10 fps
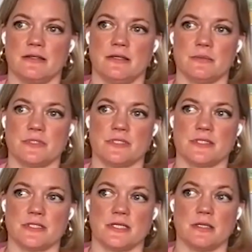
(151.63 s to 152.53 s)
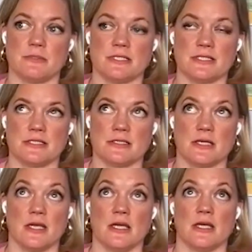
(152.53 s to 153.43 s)
And it was
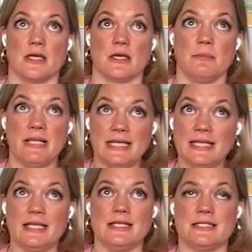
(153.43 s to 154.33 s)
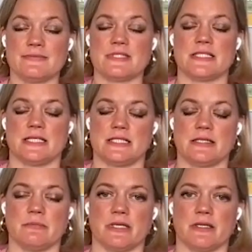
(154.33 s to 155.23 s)
completely
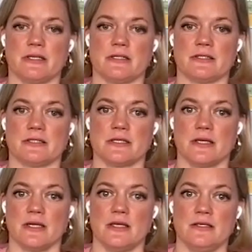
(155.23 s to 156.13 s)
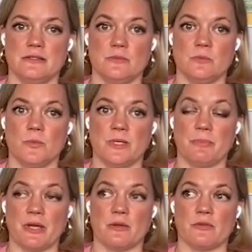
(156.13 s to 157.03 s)
devastating because we
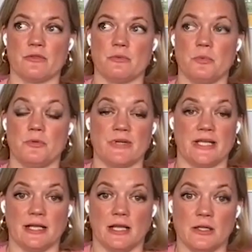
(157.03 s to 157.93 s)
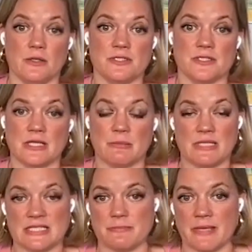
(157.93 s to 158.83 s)
both were really close, mm-hmm.
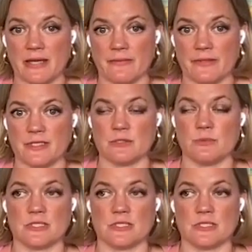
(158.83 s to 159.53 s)
committed parents.